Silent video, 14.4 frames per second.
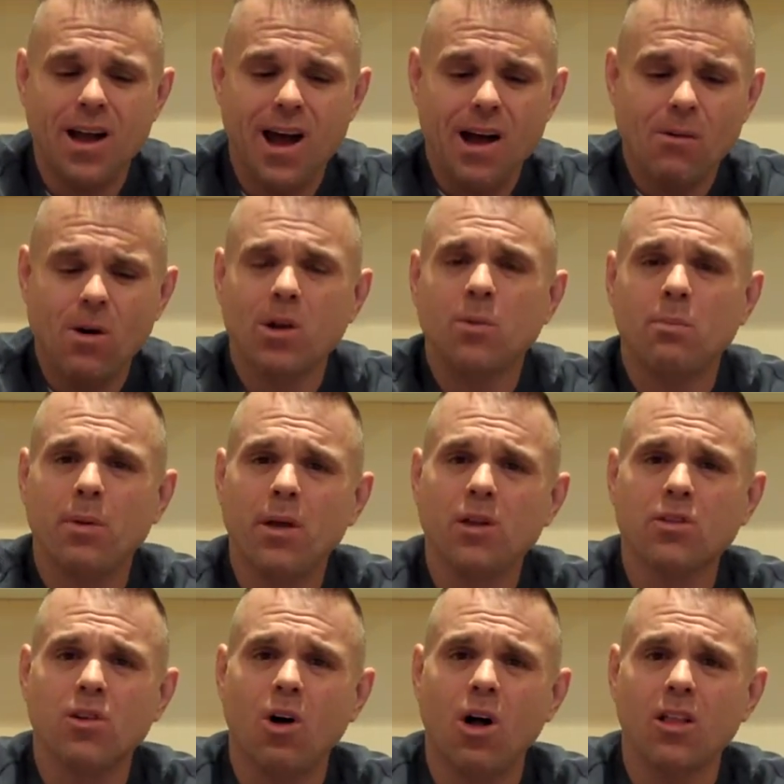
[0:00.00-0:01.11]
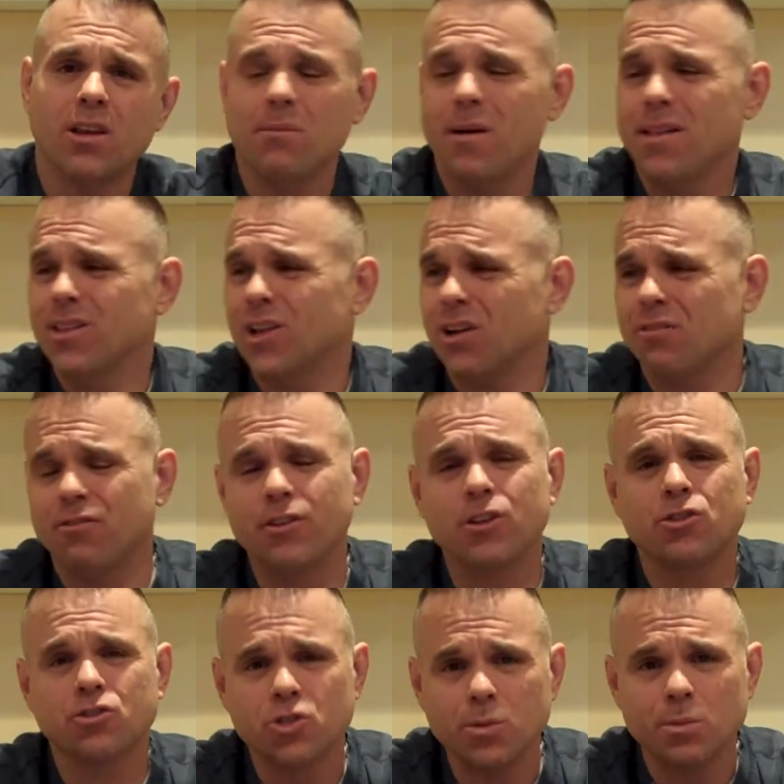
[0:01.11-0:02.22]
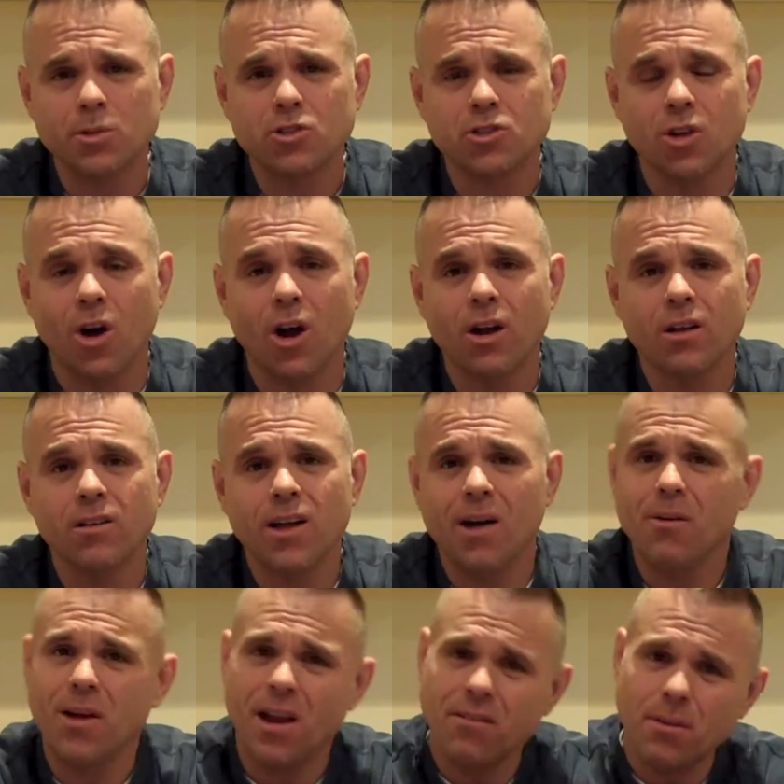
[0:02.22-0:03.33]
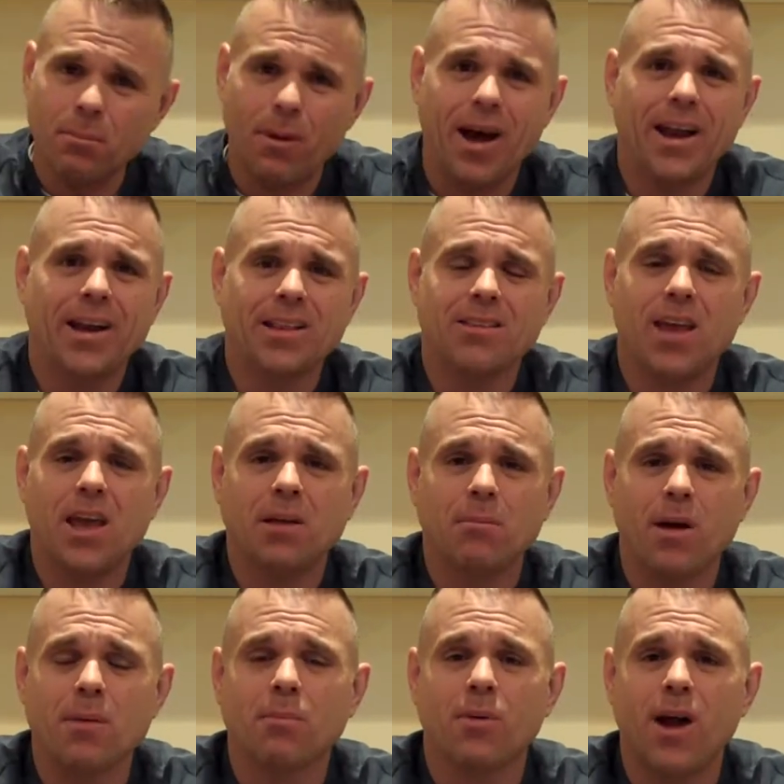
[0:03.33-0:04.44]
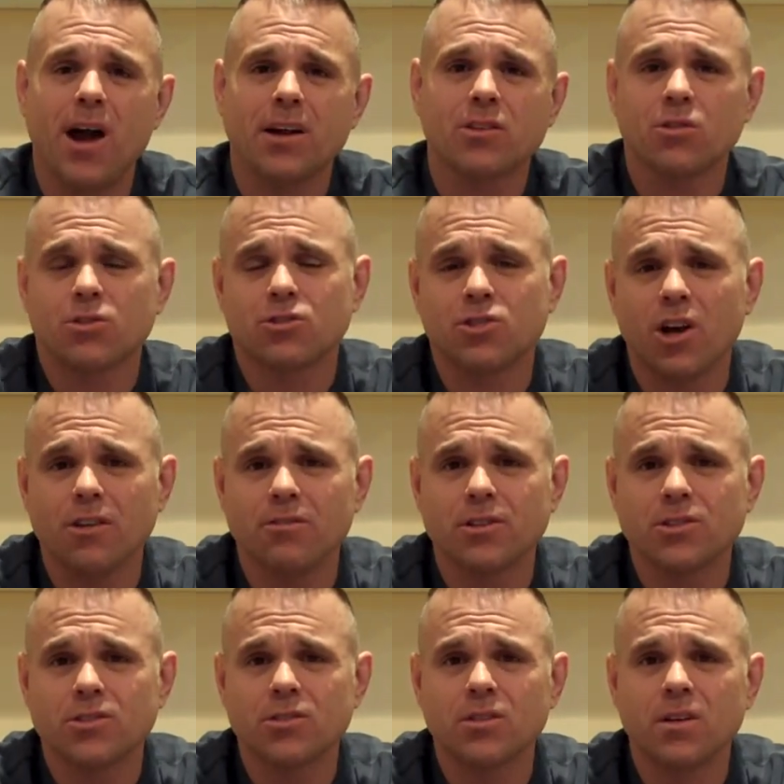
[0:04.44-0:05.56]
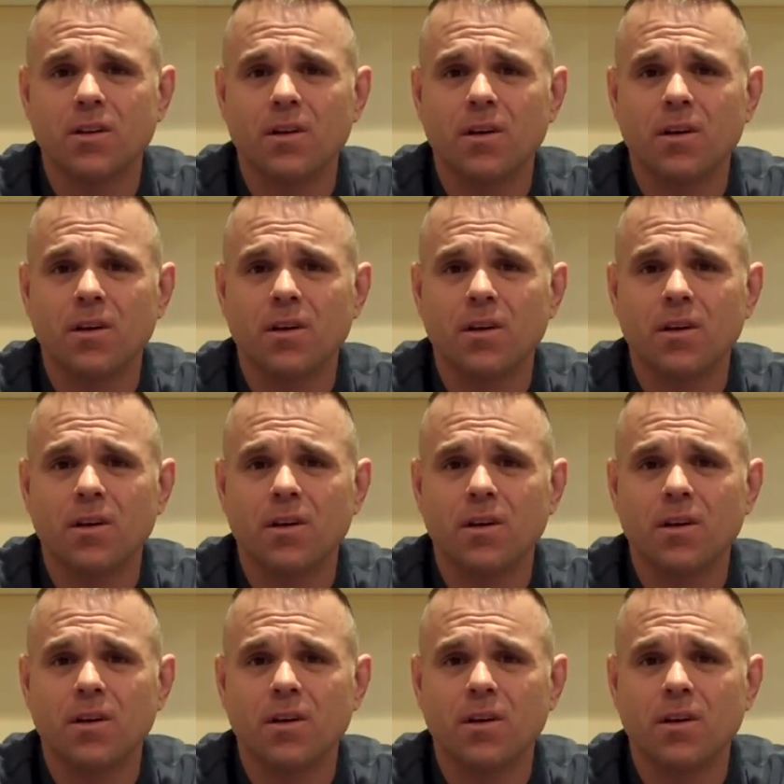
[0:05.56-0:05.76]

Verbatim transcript: I want to appeal to all of them. I'm not looking for the superstar. I want everybody to take my product or service.